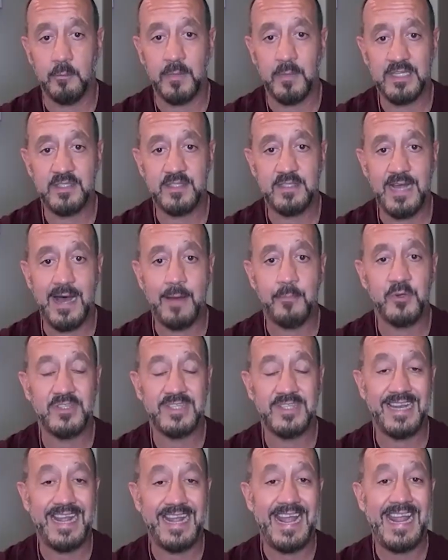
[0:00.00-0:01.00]
my stop was
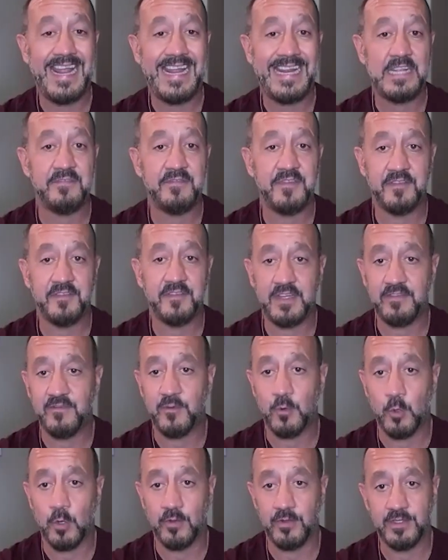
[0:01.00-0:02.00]
at
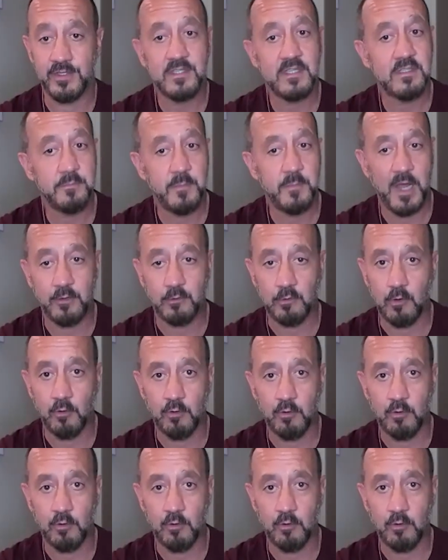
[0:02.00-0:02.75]
80.54. This is micro